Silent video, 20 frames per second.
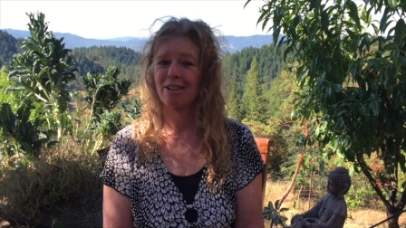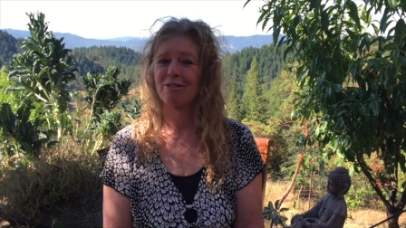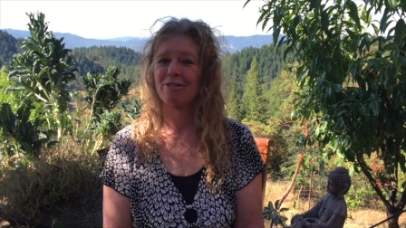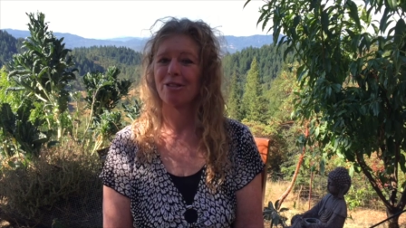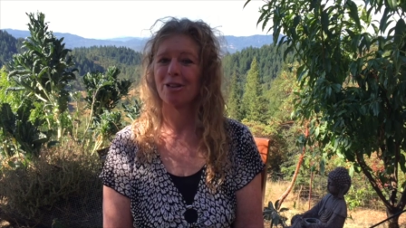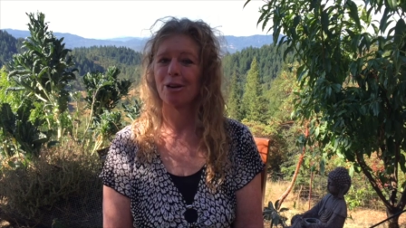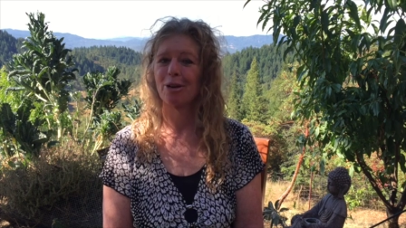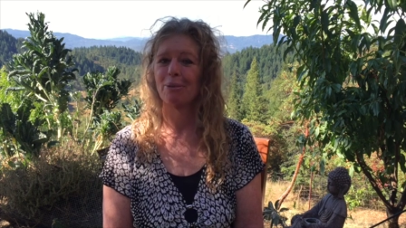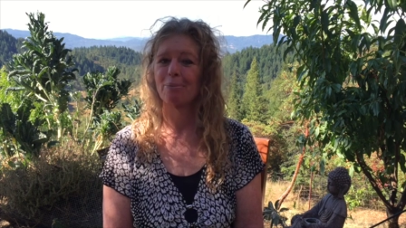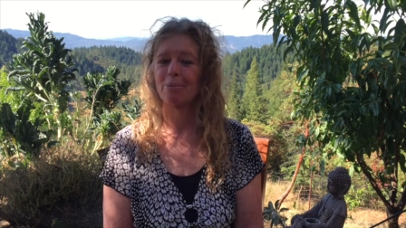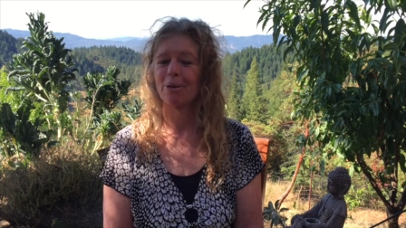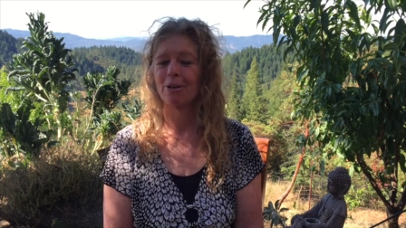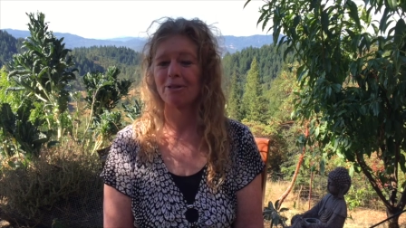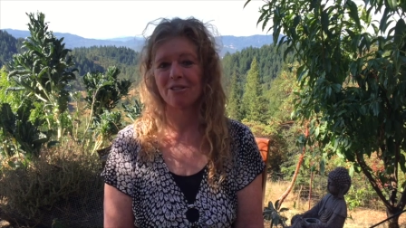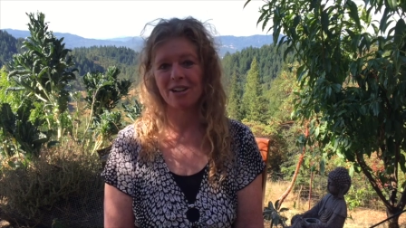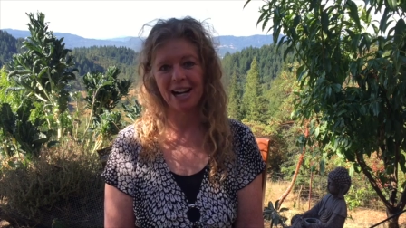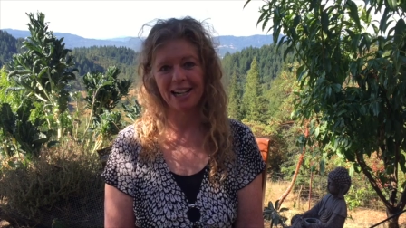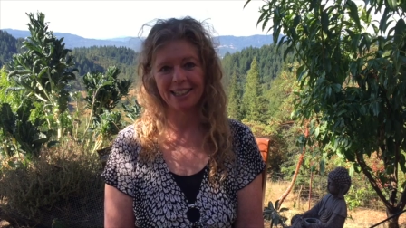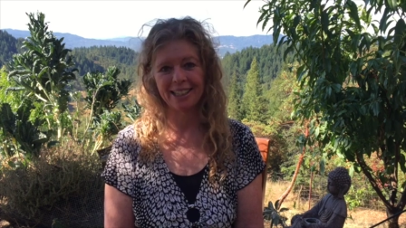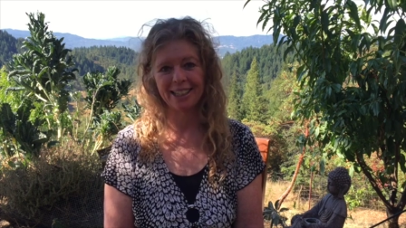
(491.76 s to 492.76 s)
for
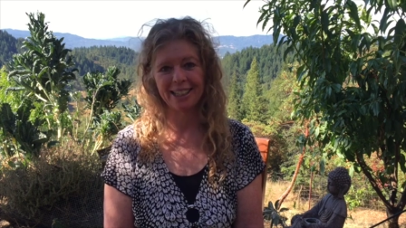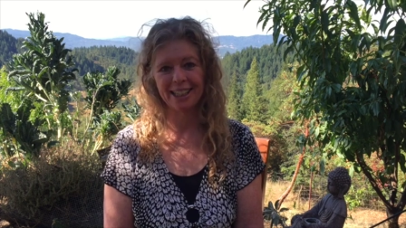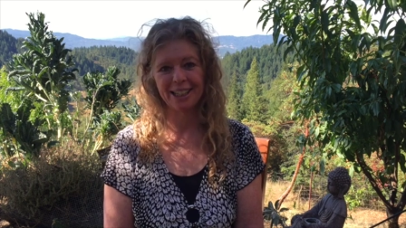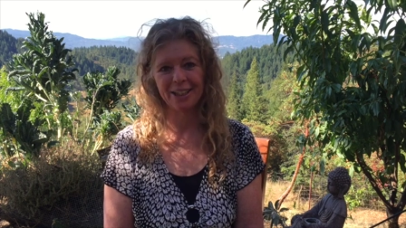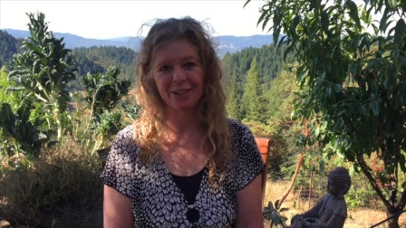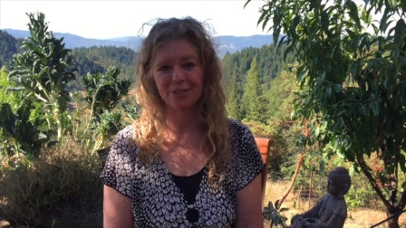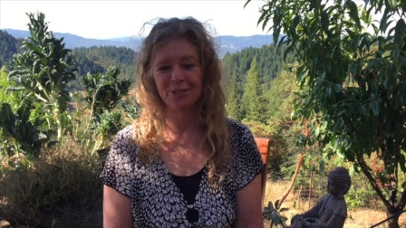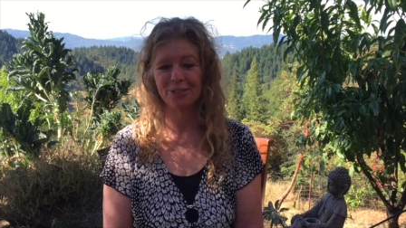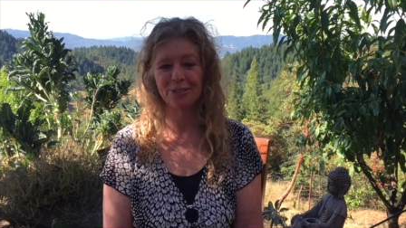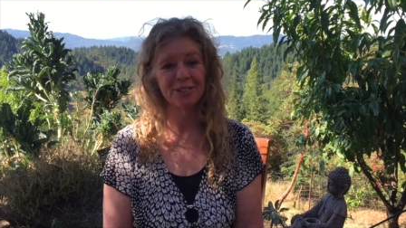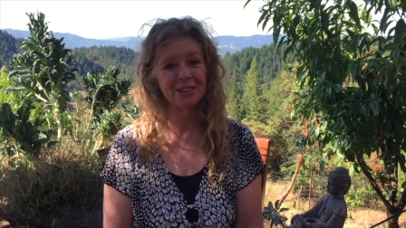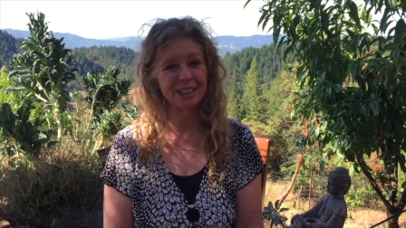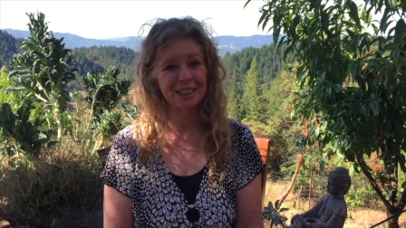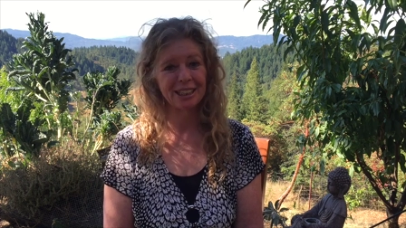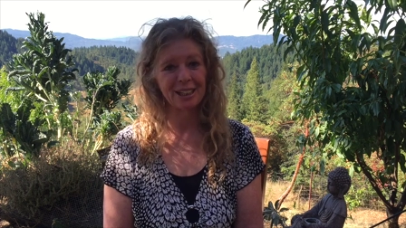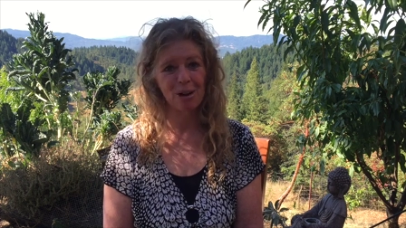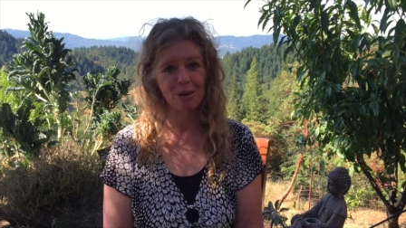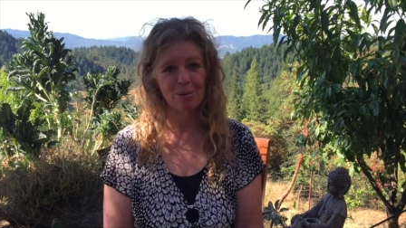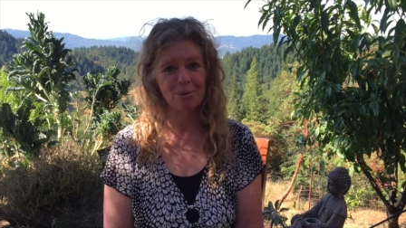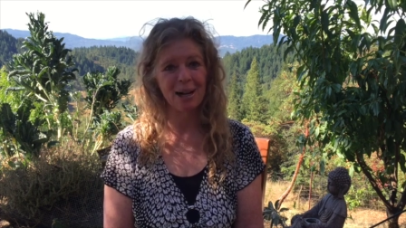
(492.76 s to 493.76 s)
providing you
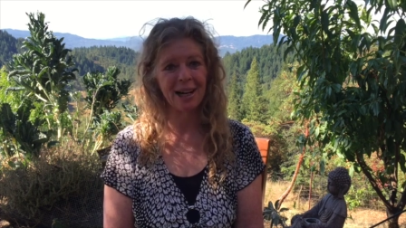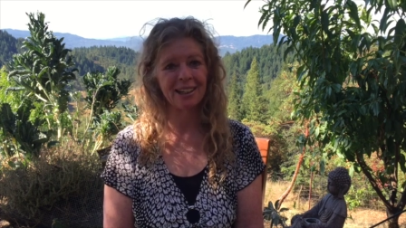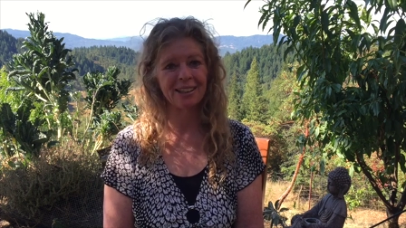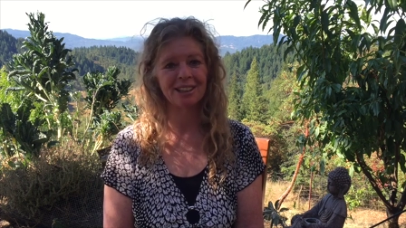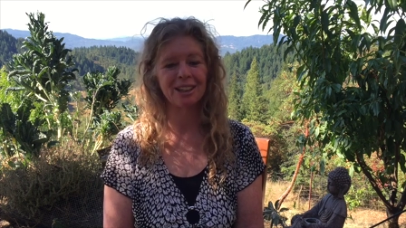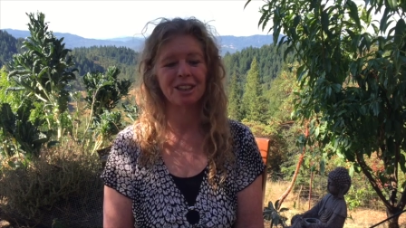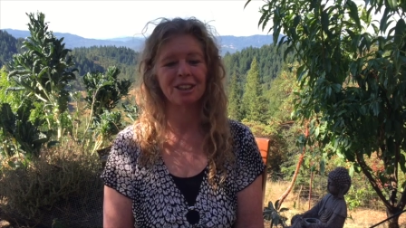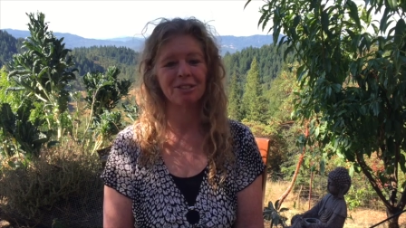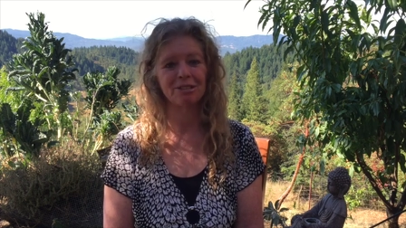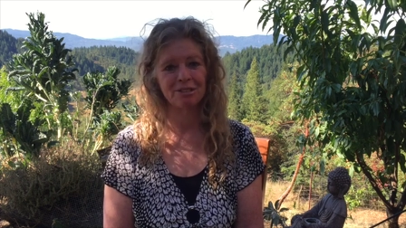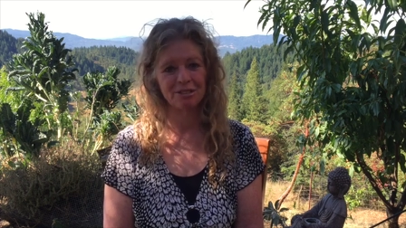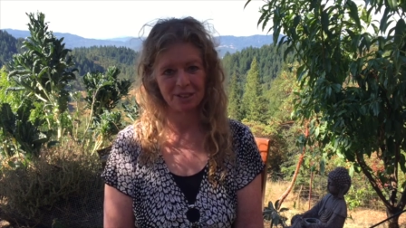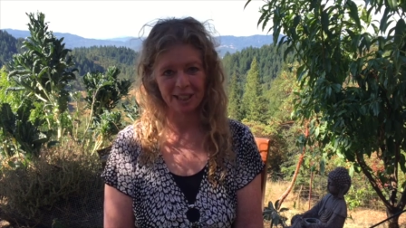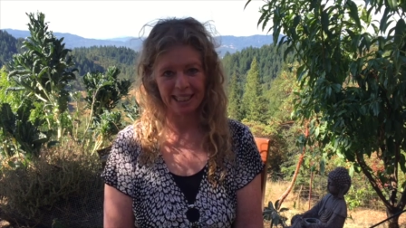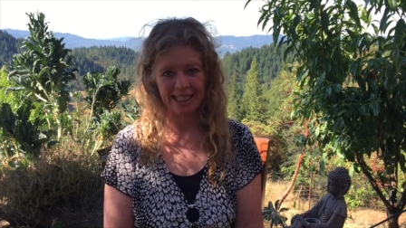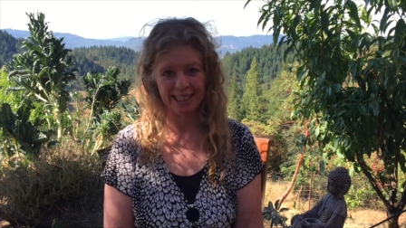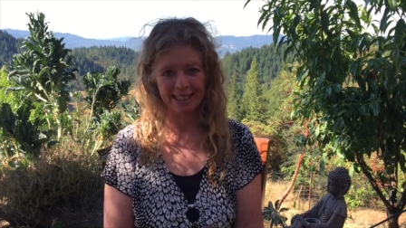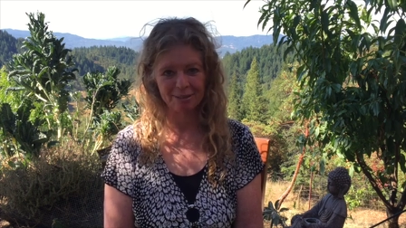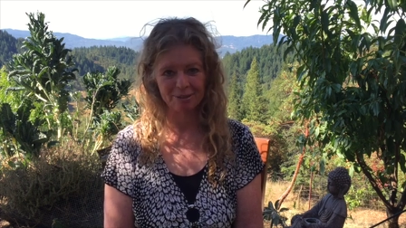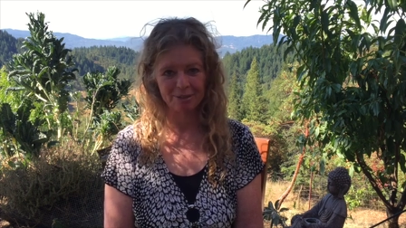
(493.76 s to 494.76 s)
so much
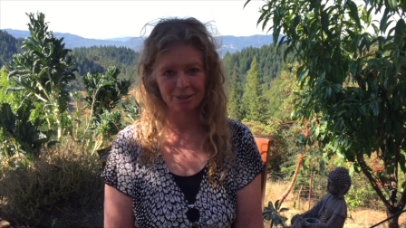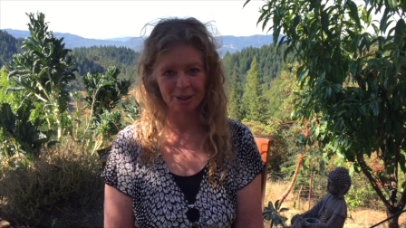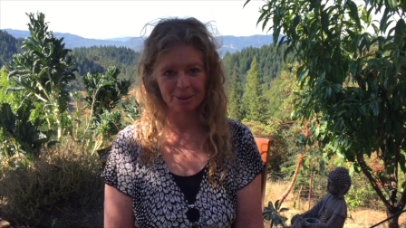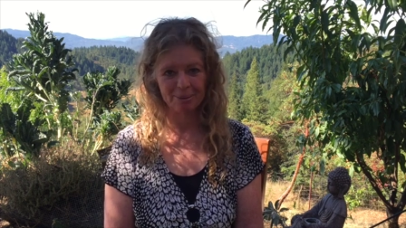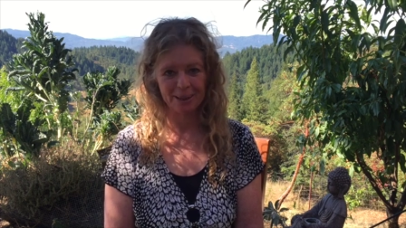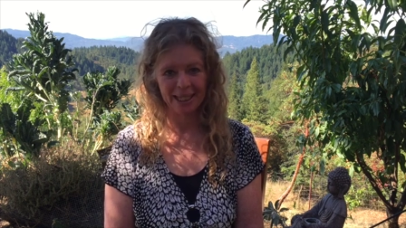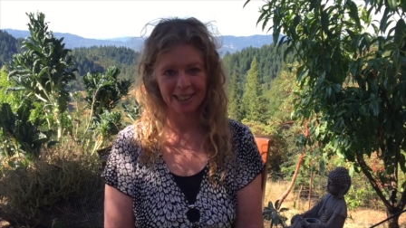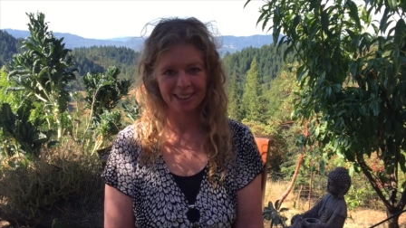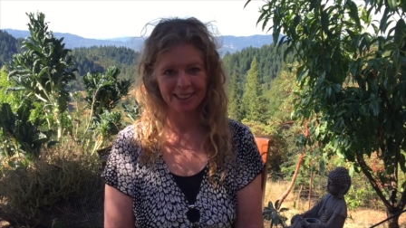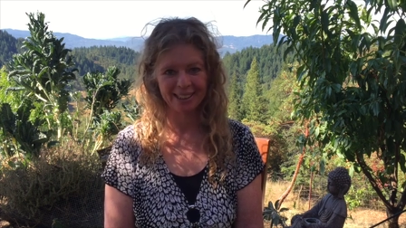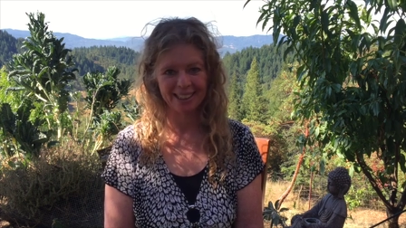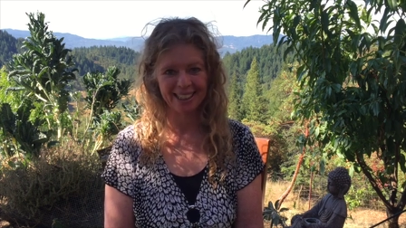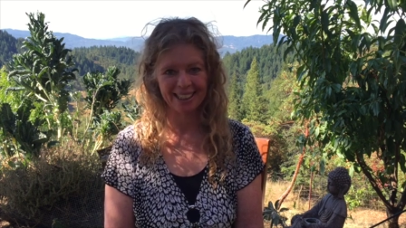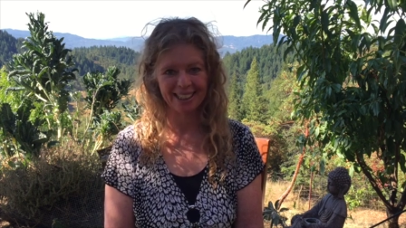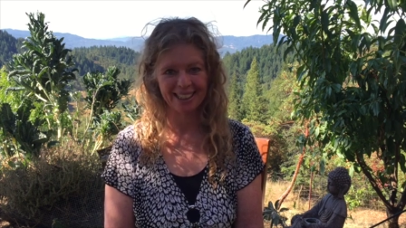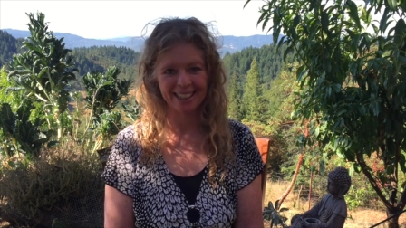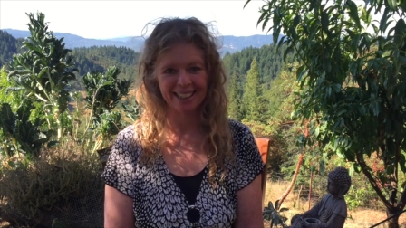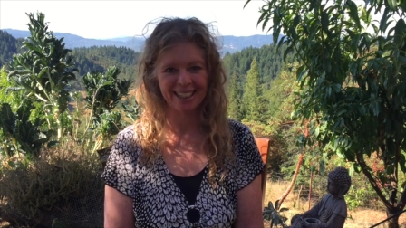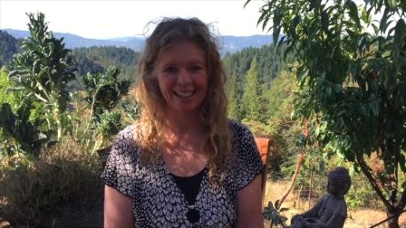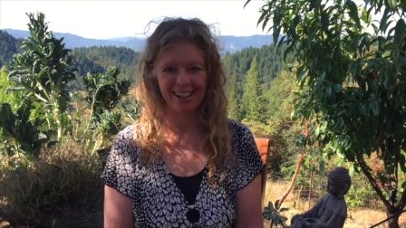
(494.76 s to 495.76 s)
free
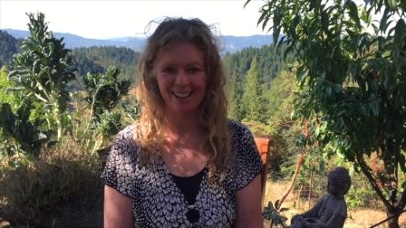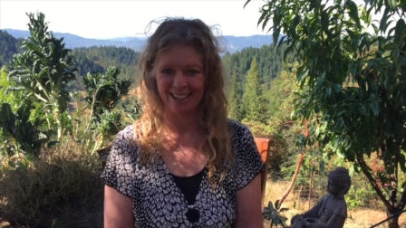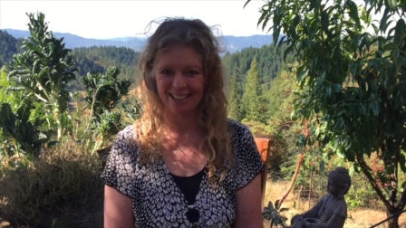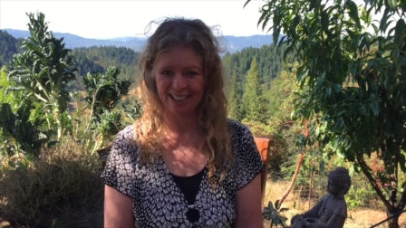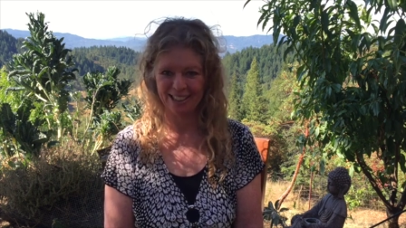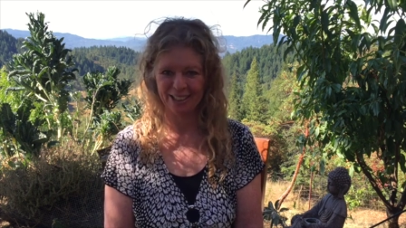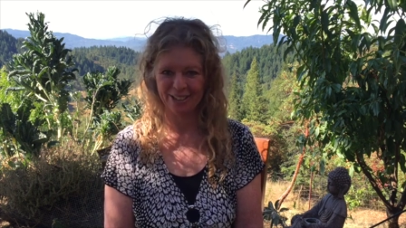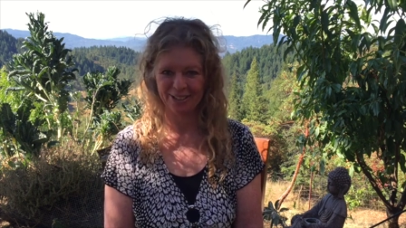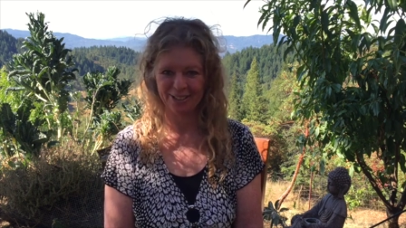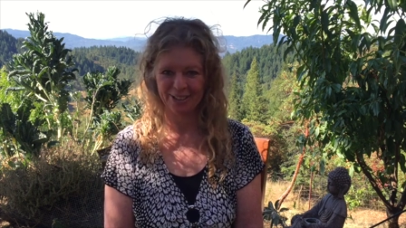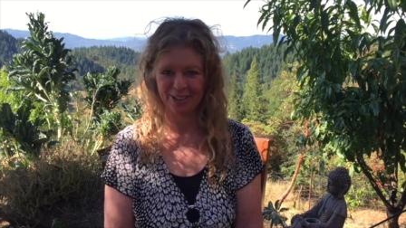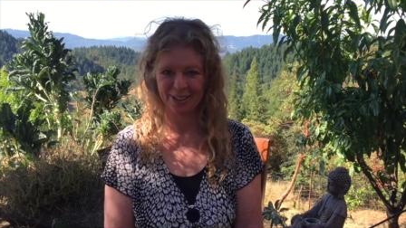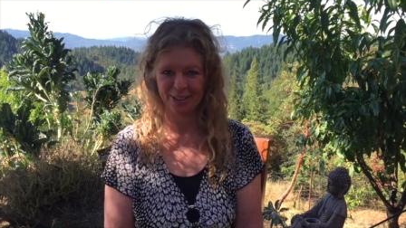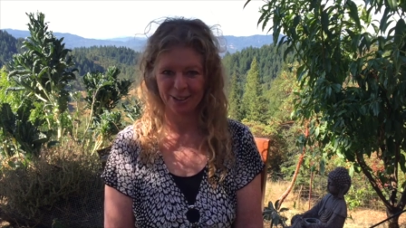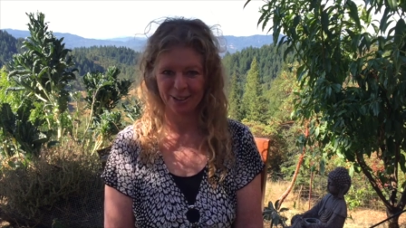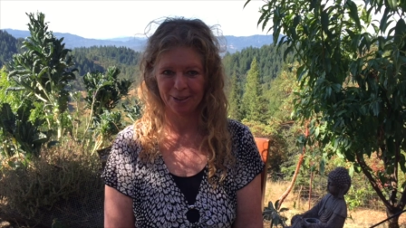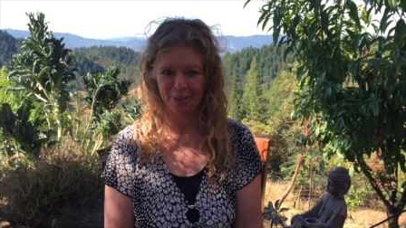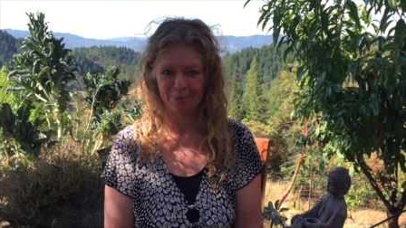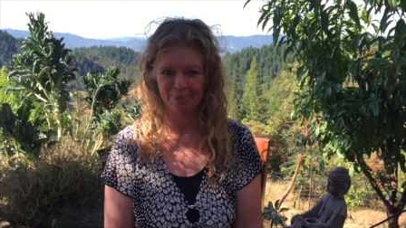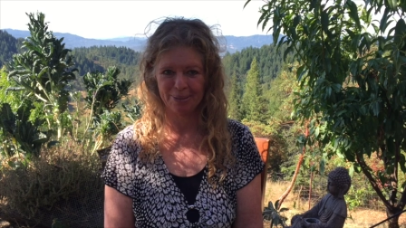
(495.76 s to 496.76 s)
information on
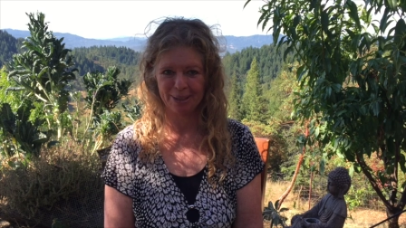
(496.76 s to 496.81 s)
YouTube,